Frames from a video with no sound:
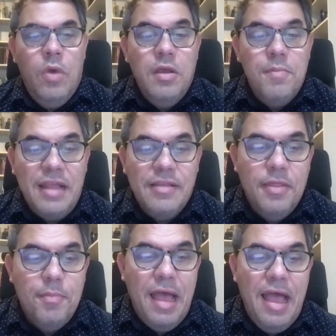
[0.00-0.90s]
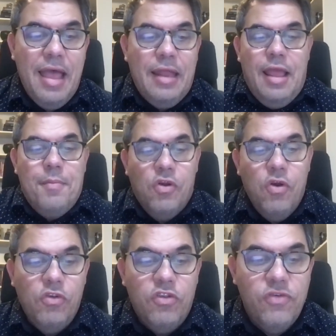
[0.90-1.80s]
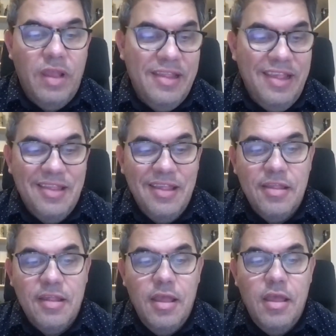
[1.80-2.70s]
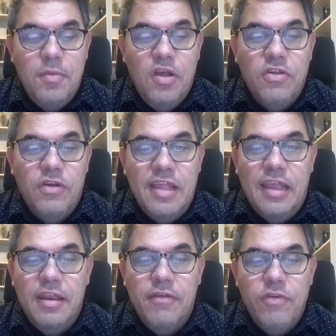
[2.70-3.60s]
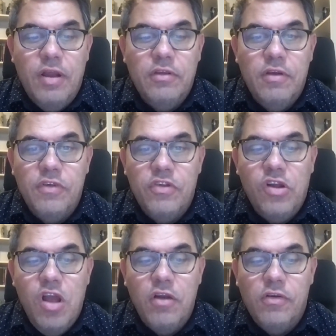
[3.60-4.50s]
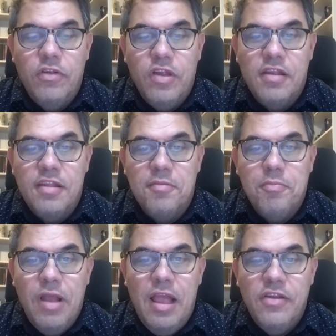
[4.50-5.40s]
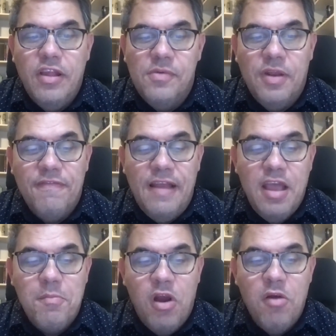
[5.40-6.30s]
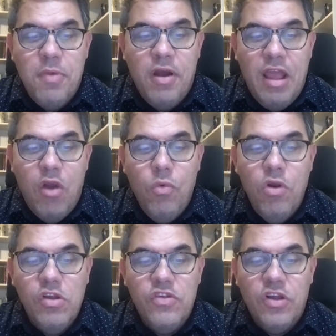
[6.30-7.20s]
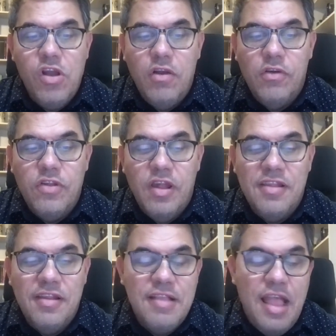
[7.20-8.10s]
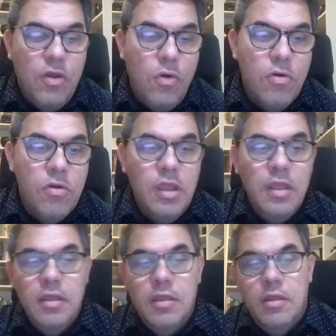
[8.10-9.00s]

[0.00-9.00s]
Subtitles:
Welcome back to the pod. I'm your host, Tracy Siska. I'm also executive director of the Chicago Justice Project. You want to find out more about our work, chicagojustice.org.